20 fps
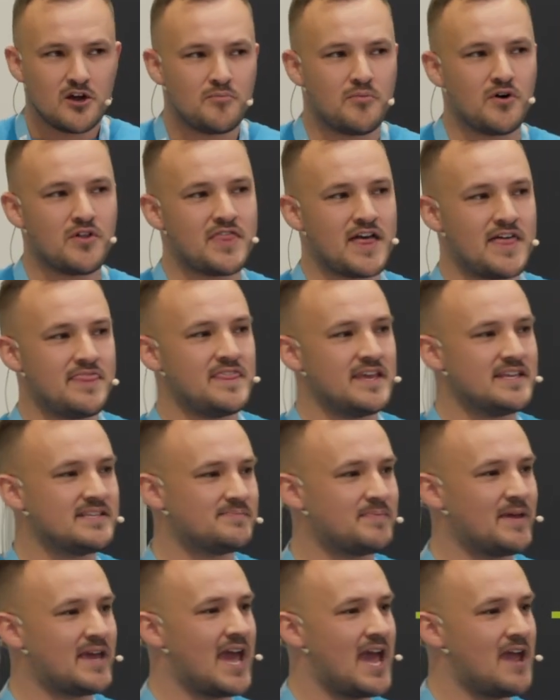But then
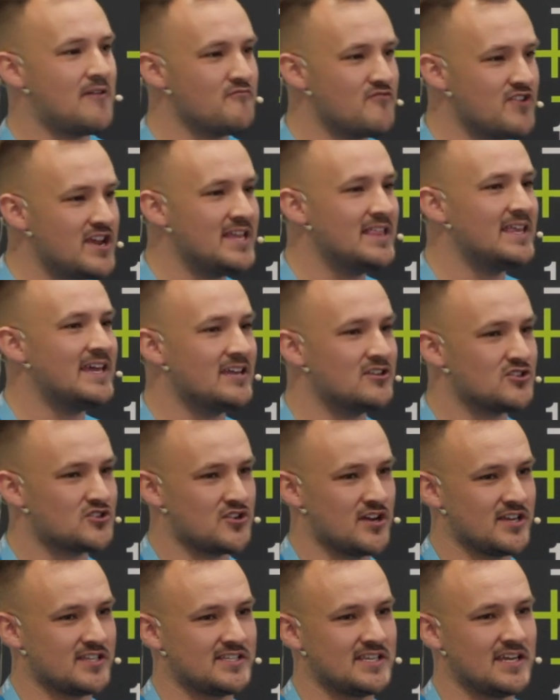this became really
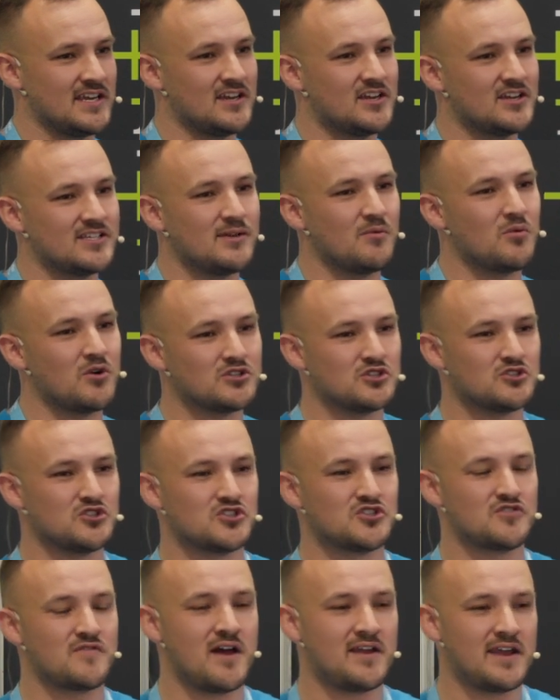interesting because it wasn't
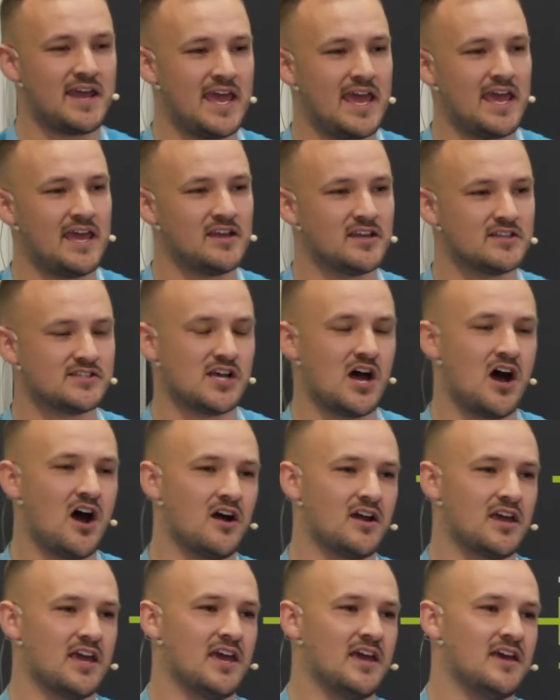just around hitting a
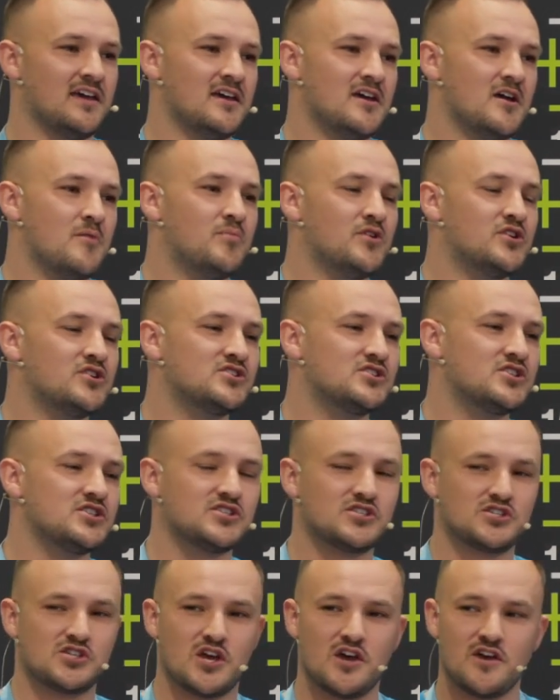target. But as the
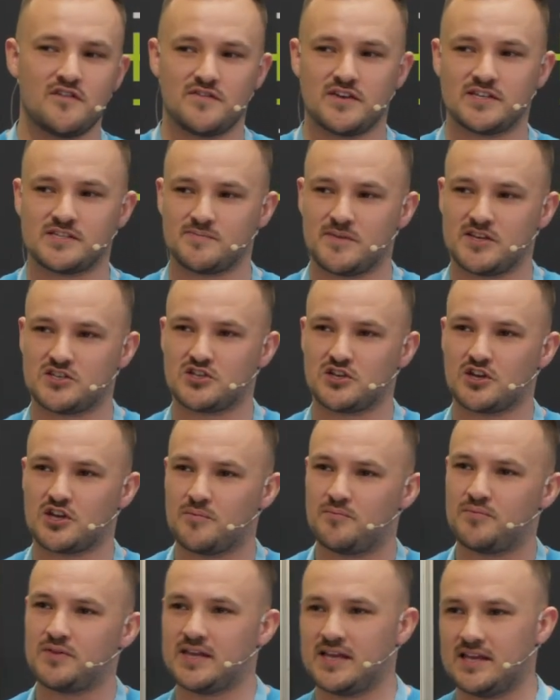service mission
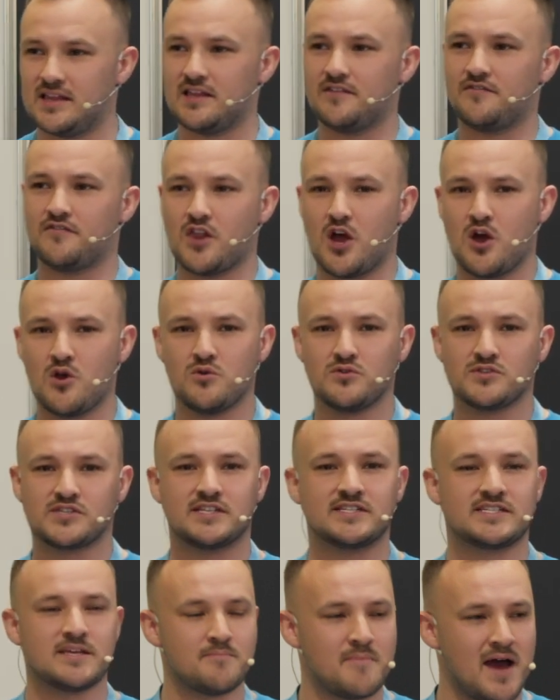completely flows
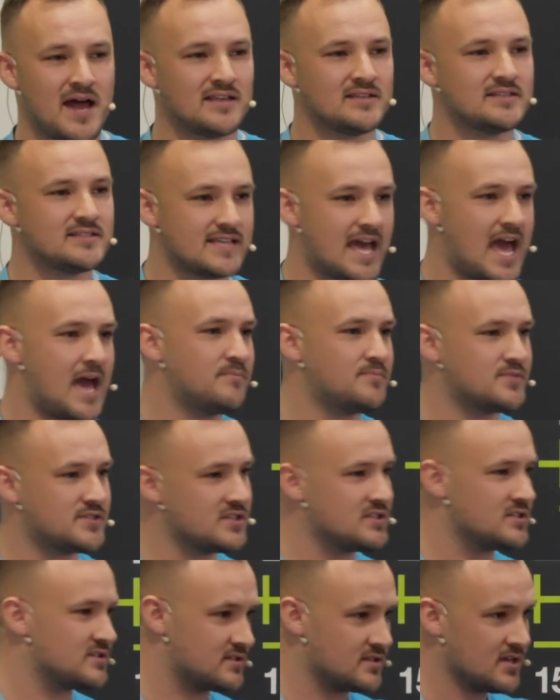and demand ebbs
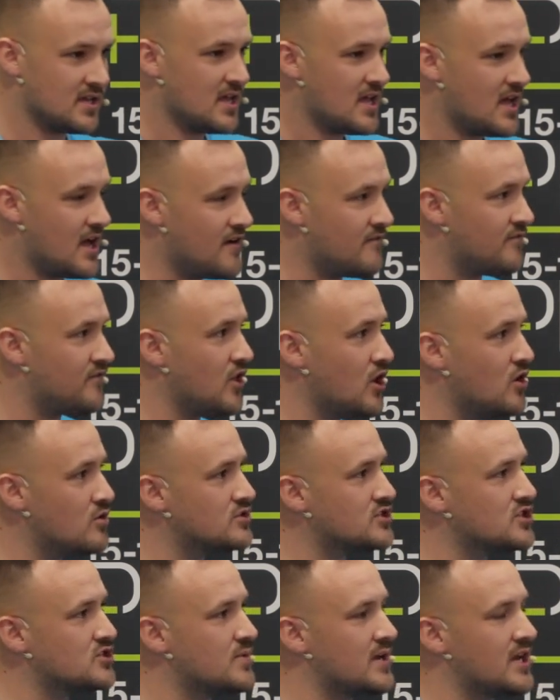and
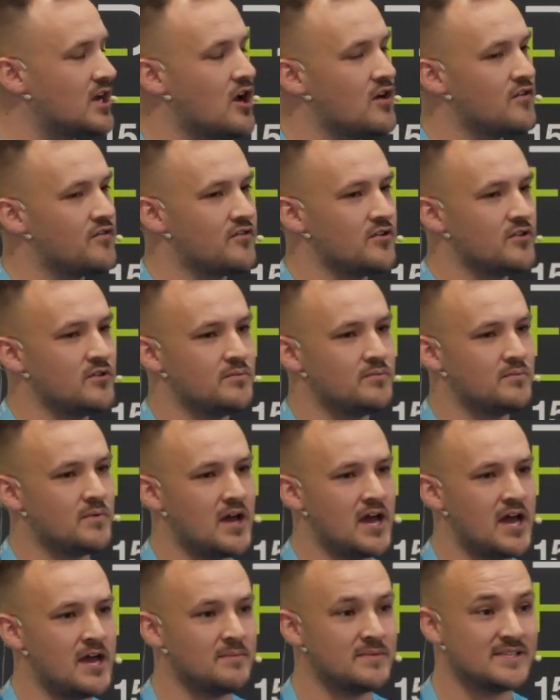flows as we go through
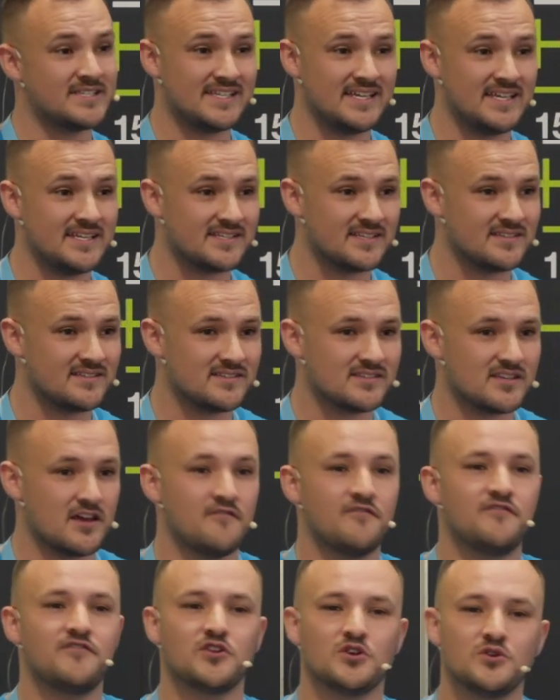seasons,
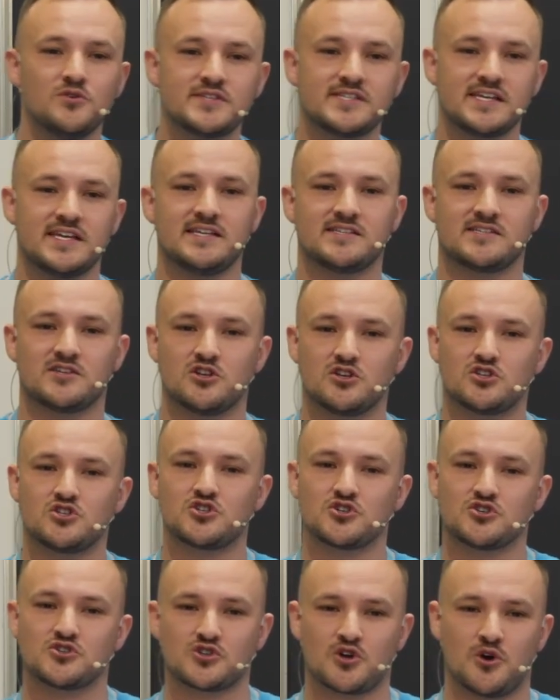and flu season had
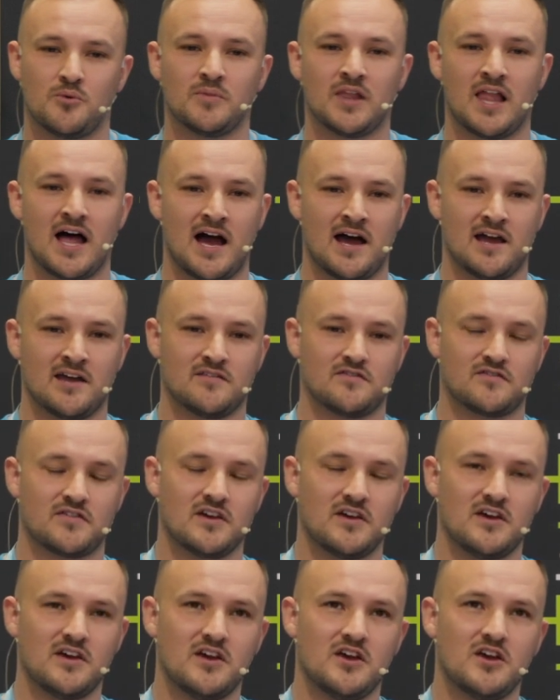just come live.
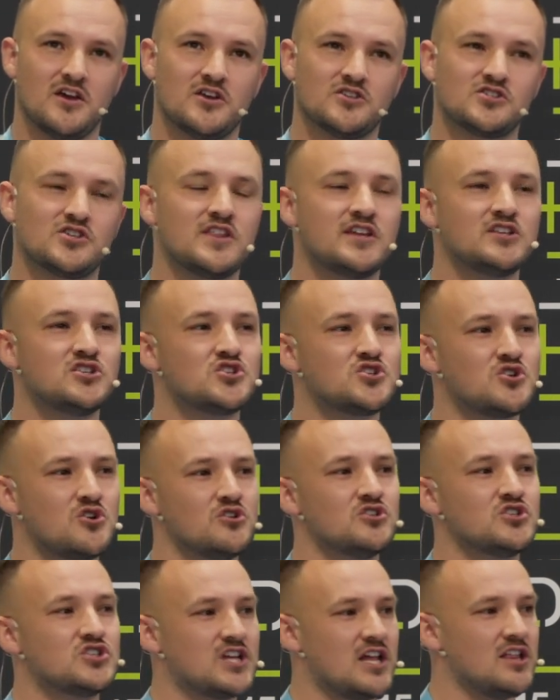So then
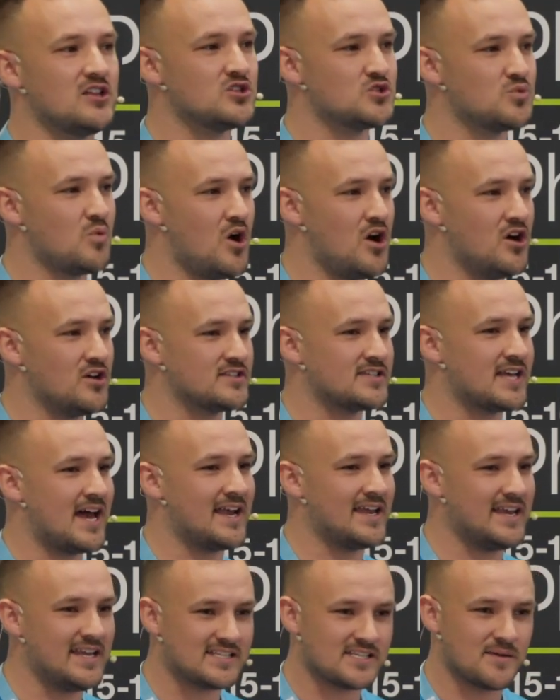Sean's challenge was,
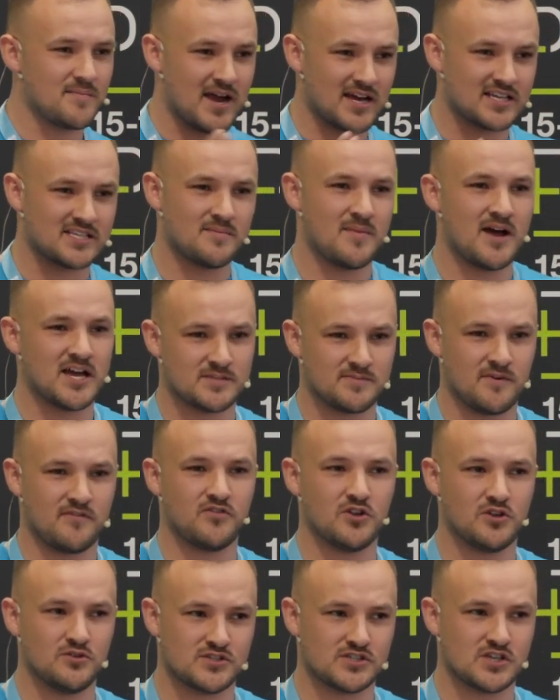I need to maximize my
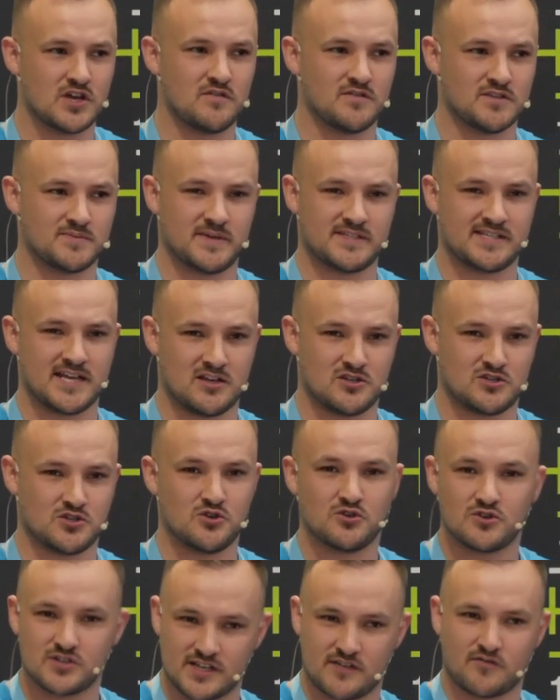flu service potential because